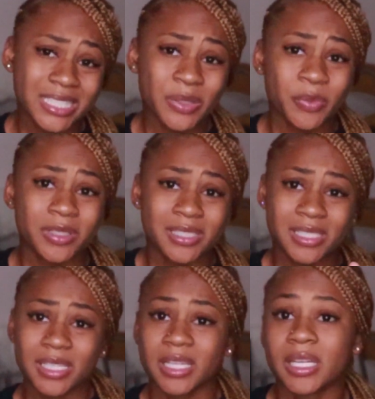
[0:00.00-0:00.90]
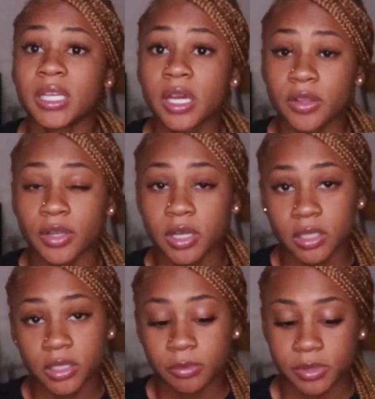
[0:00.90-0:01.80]
don't want to see any other
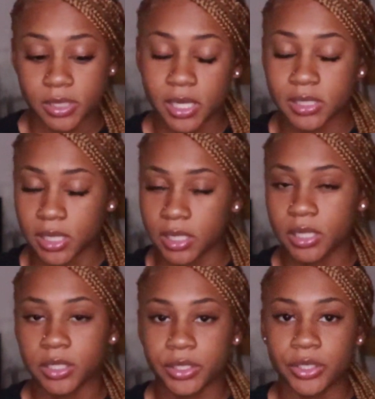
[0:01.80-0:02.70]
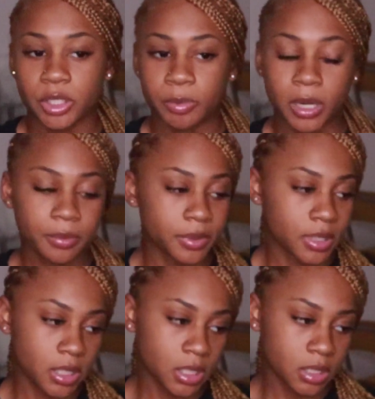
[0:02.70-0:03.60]
color besides that color, you could
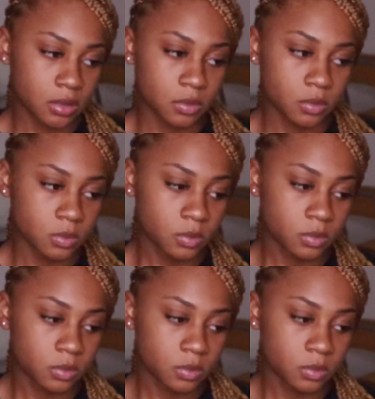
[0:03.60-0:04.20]
probably, I